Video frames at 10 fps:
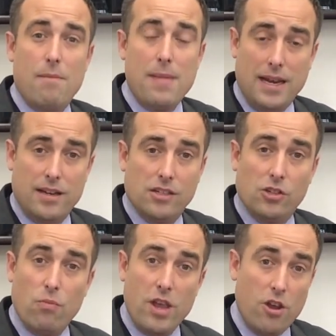
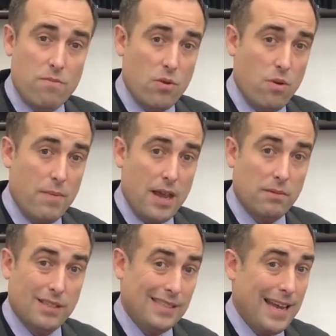mechanism we hope that we'll be able
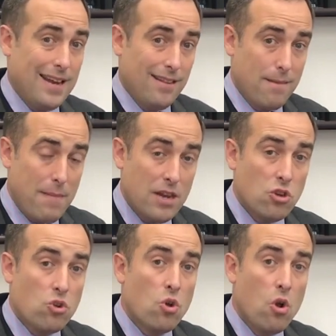to tailor the
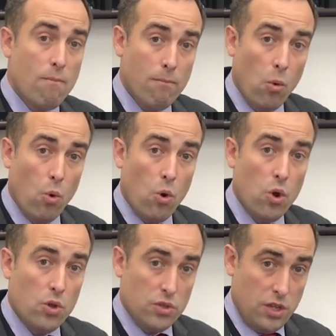menu more
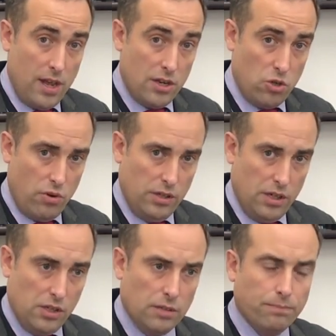to their
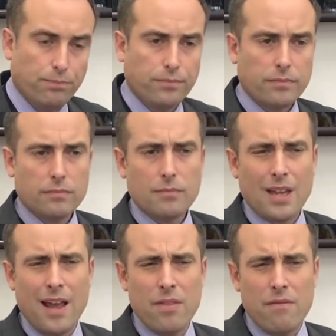choices.
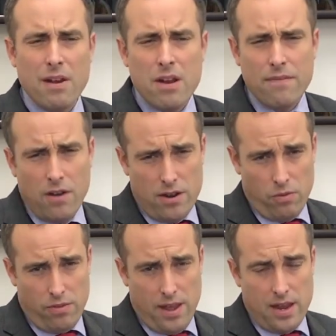And the very final
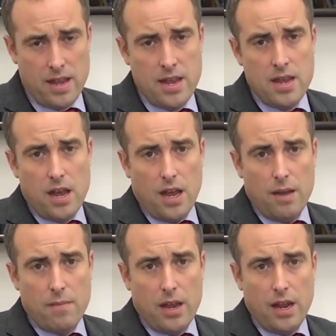thing,
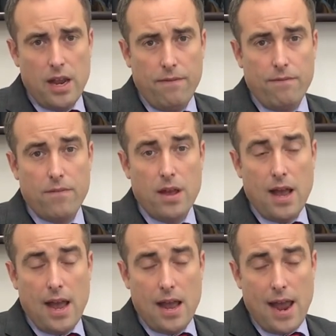if
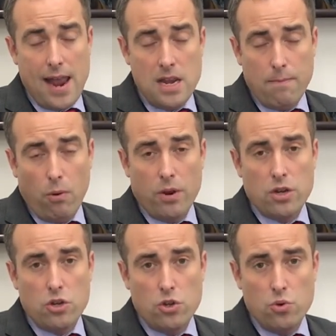at any point
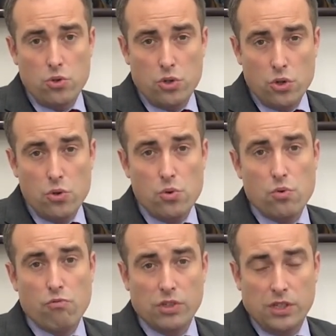you do
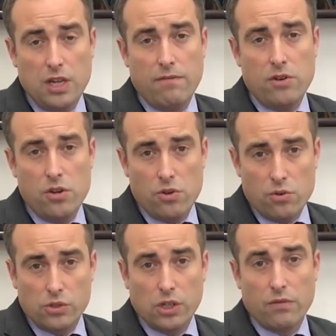receive
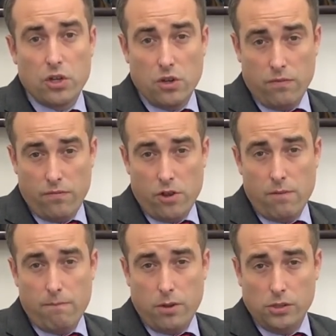news of a
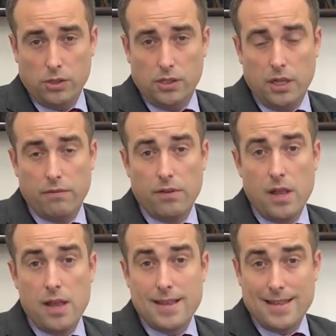confirmed positive
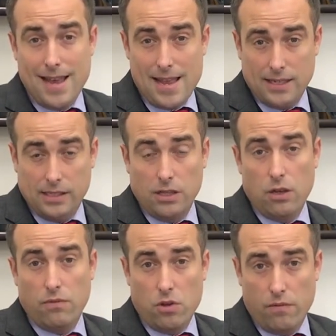case
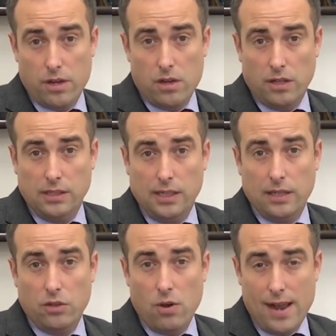of COVID-19
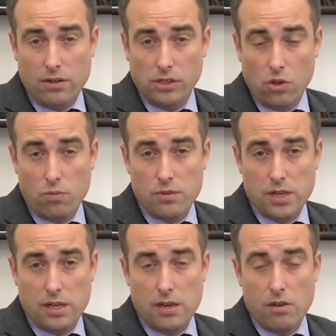in your household,
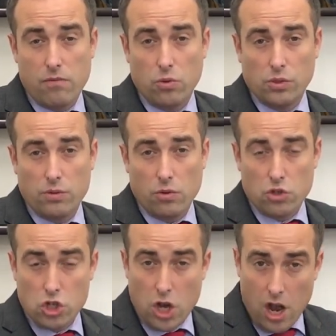particularly of course with your
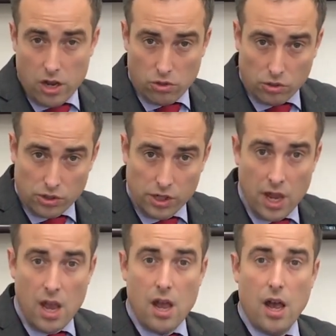child,
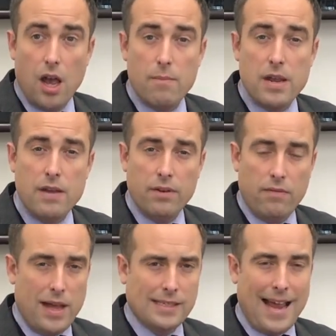even if
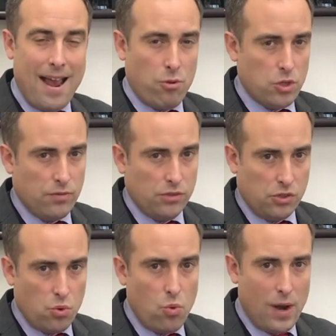that's out of
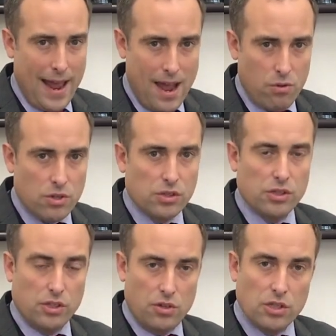school hours,
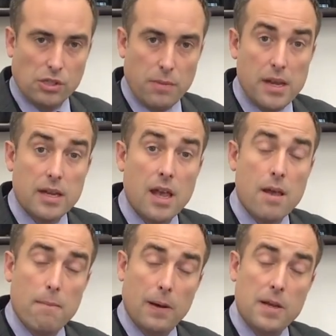so to speak,
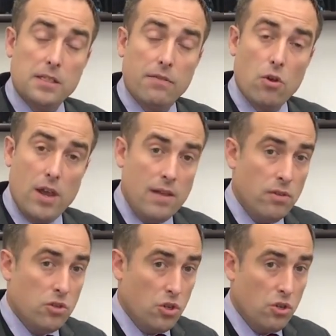please, if you're in
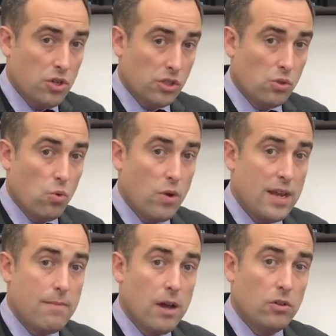the junior school,
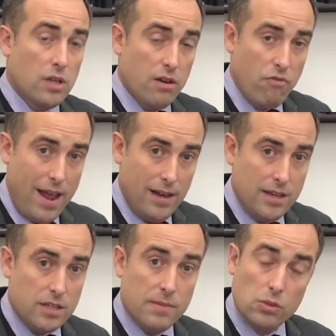email directly
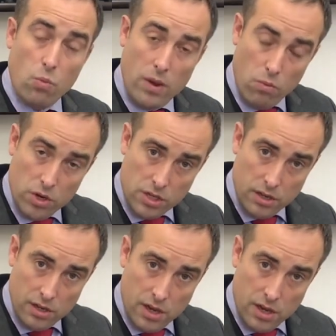to Miss Whitwood,